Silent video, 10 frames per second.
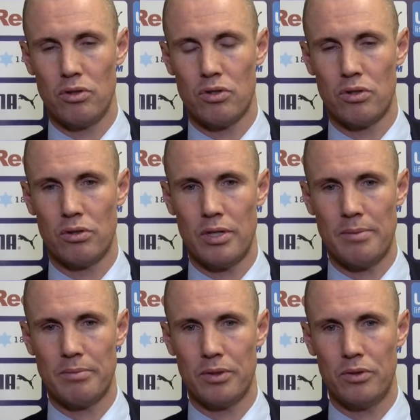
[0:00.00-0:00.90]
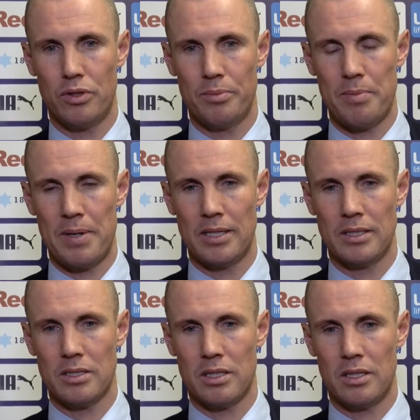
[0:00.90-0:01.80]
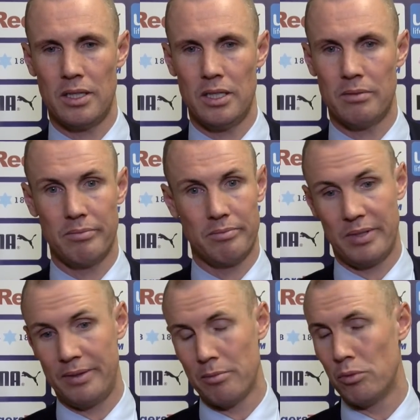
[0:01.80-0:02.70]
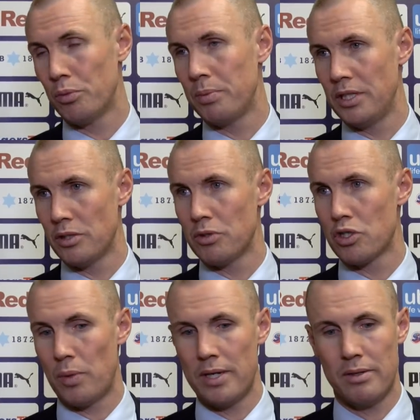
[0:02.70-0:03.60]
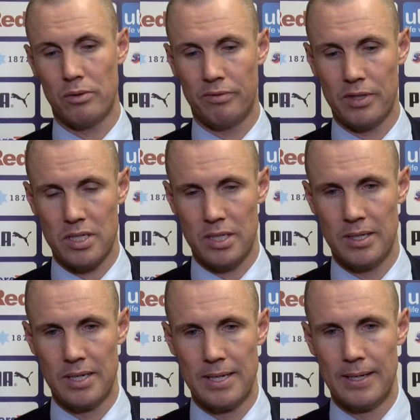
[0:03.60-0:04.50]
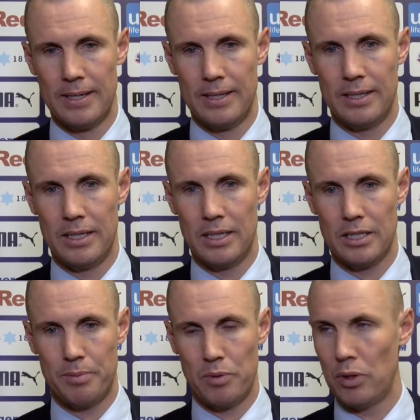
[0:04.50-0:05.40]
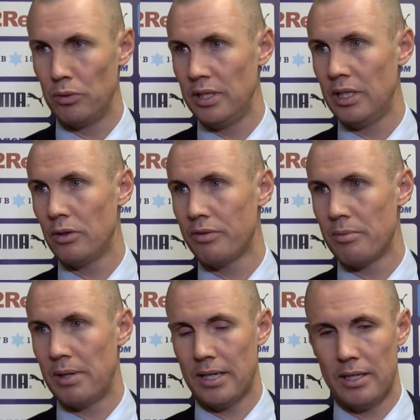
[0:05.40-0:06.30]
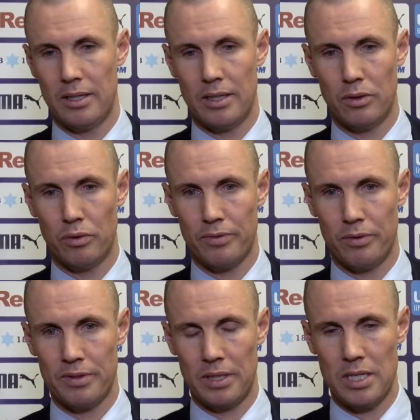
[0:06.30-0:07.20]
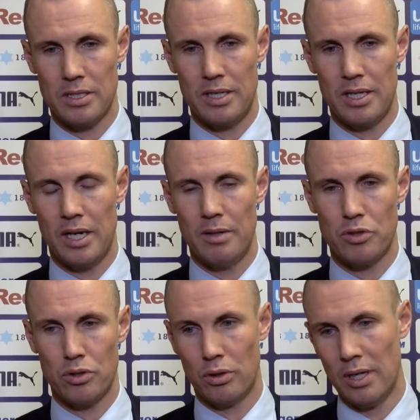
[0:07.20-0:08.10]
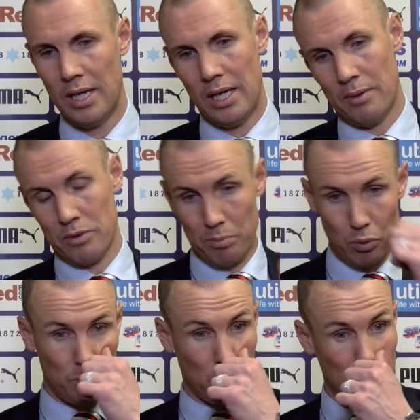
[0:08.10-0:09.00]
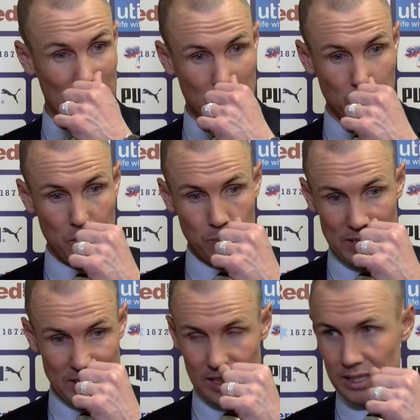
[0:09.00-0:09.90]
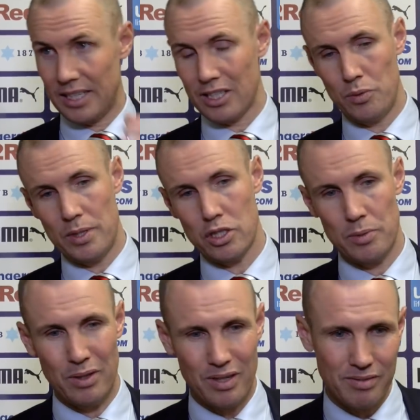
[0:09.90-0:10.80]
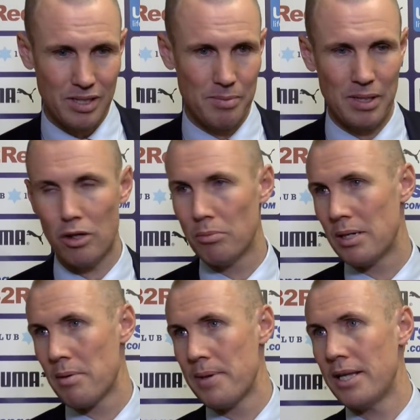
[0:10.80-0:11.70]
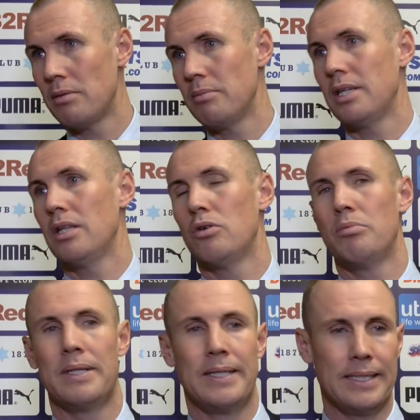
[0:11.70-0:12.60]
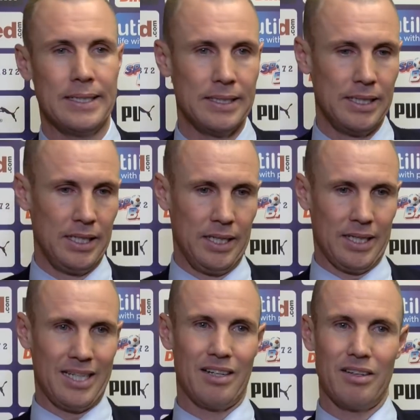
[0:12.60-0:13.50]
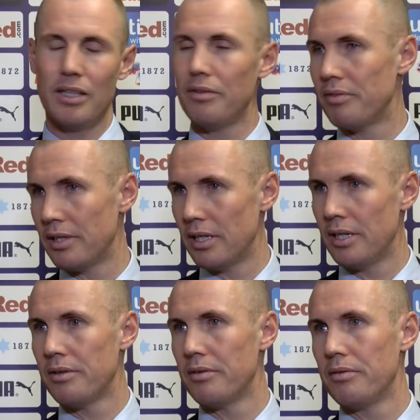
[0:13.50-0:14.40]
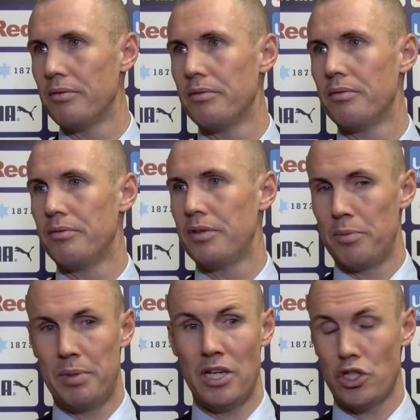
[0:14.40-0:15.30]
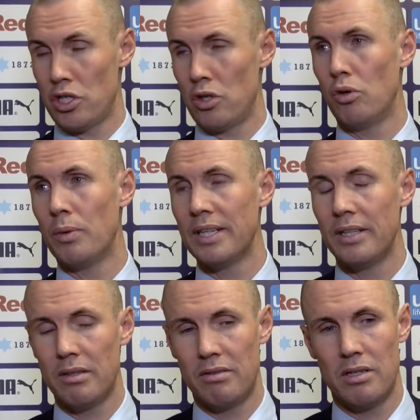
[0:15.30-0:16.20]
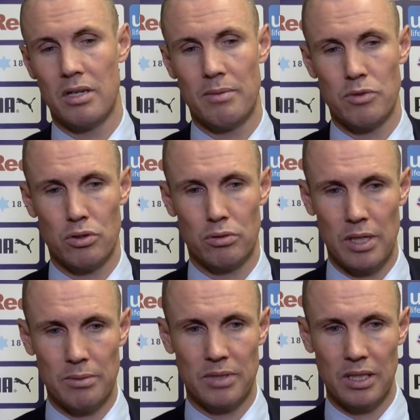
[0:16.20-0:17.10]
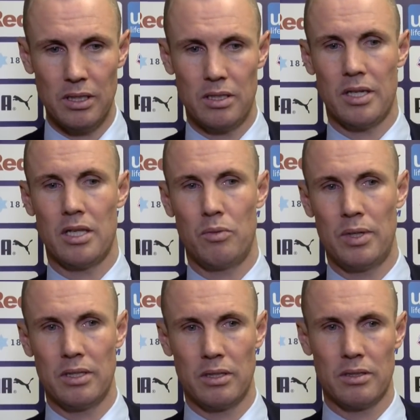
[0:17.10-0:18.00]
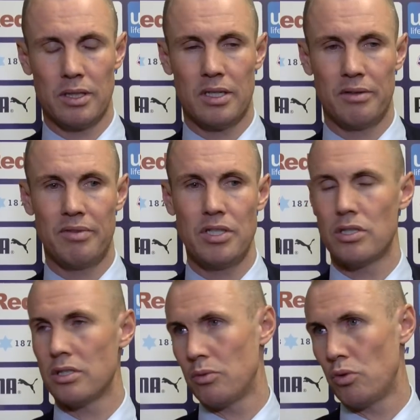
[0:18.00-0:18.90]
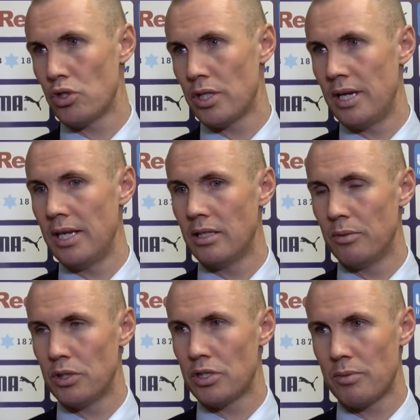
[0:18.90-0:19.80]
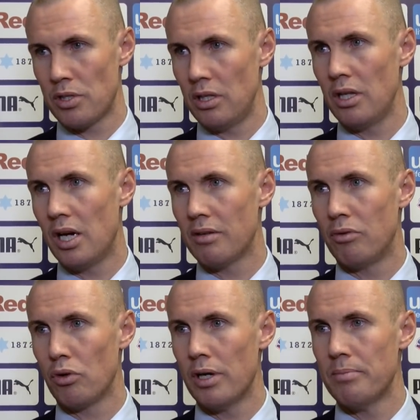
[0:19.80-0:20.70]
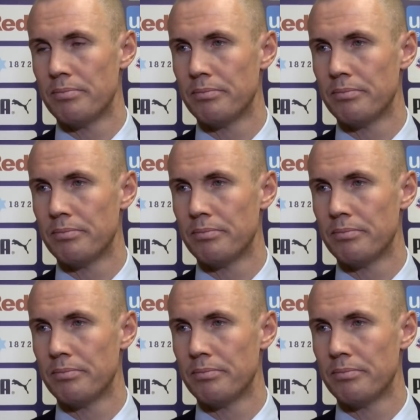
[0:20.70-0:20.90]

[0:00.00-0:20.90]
So, yep, good to be back in the starting lineup. Even more pleasing was the win, obviously. It's been well needed off the back of the last three games. So it was important we got back to winning ways ahead of next week as well. Give the team a little bit of momentum and a little bit of kind of relief for the pressures of not winning the three games. So yeah, delighted to get the win, and convincing as it was at the end, it was a really hard fought game.